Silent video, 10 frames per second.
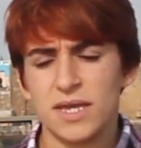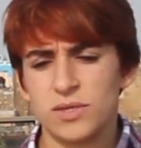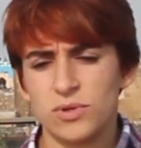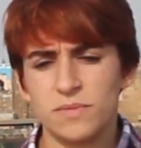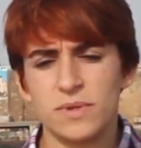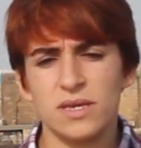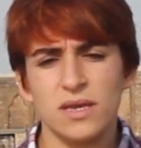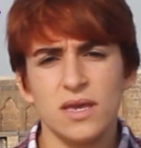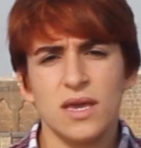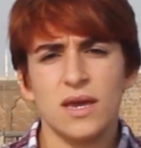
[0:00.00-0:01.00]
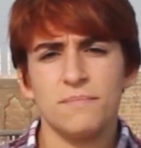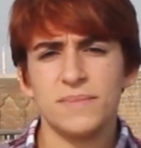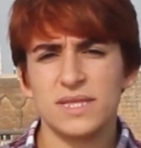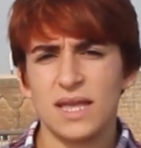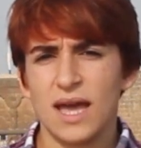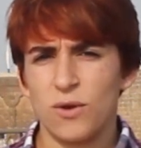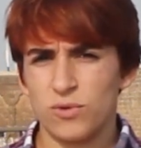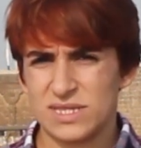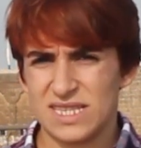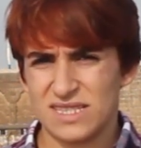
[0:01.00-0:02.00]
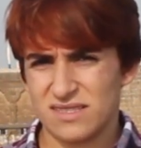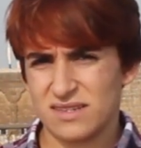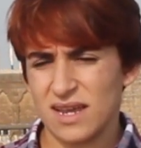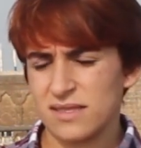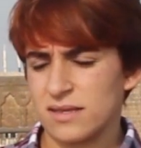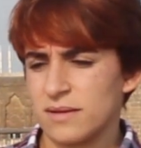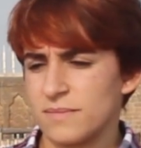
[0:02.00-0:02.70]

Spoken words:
it will be min awdit, right?